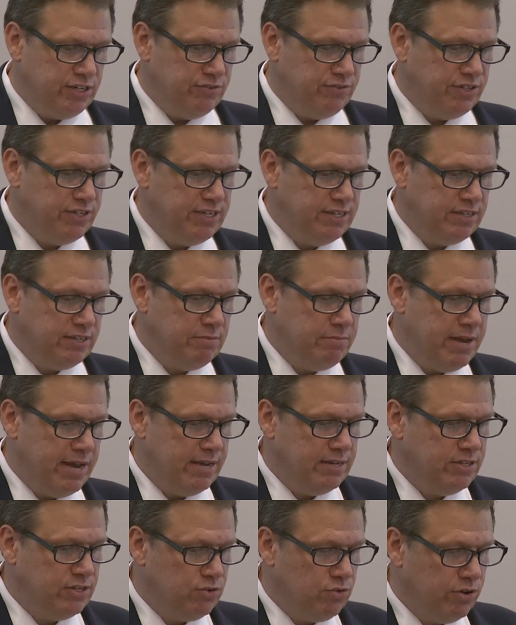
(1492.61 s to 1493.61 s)
of System
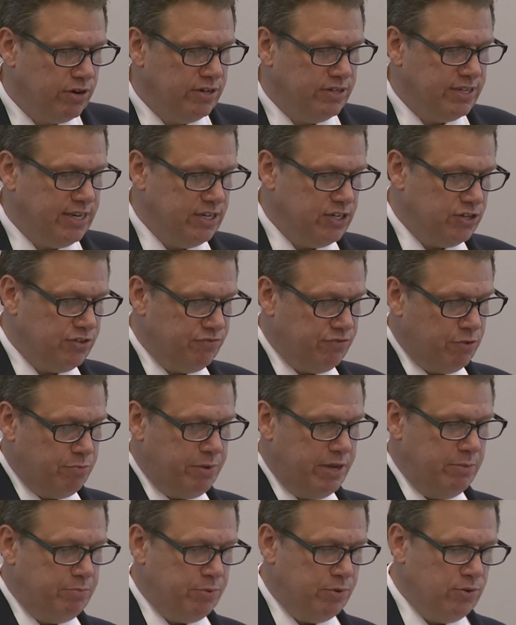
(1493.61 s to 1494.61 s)
Heads, an organization for
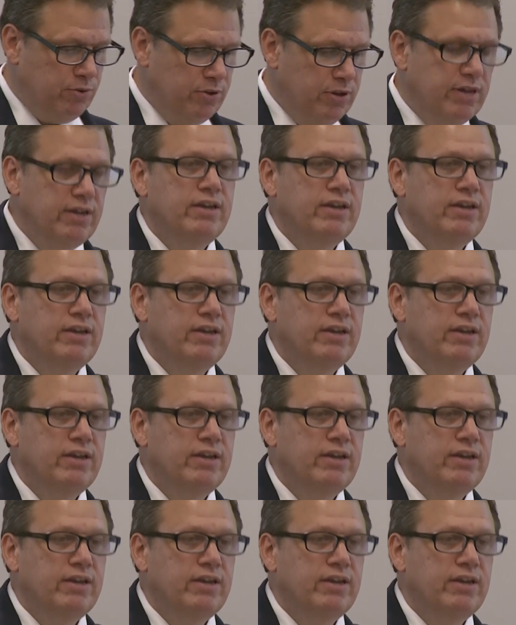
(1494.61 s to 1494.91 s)
people